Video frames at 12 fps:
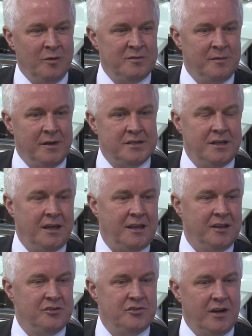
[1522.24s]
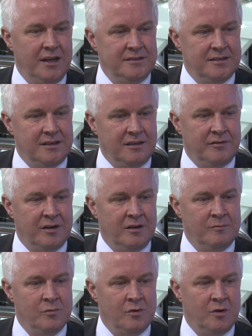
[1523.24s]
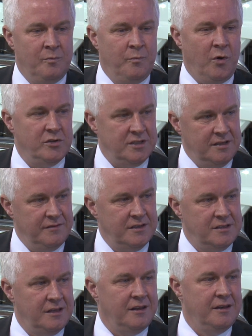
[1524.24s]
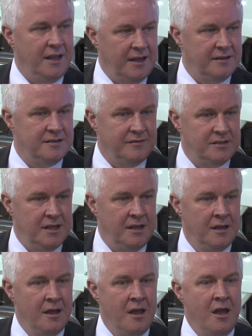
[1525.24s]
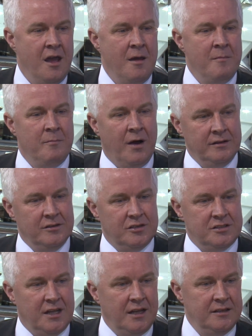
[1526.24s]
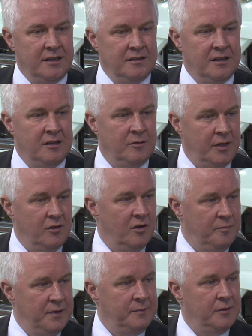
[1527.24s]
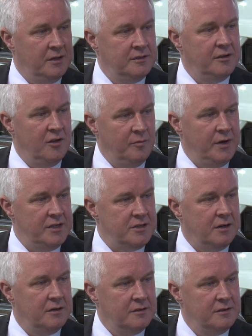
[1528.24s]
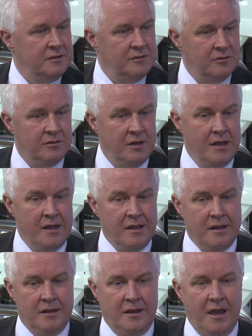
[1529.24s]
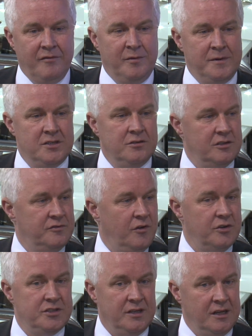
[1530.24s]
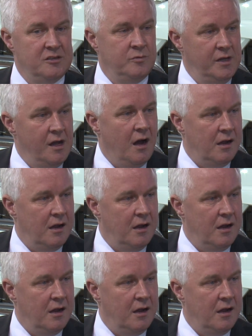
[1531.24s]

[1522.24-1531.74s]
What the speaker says: optimistic in trying to deliver more positivity than negativity. Yes. But understanding that there'll be a lot of people under a lot of pressure. You know, everybody's not as fortunate as we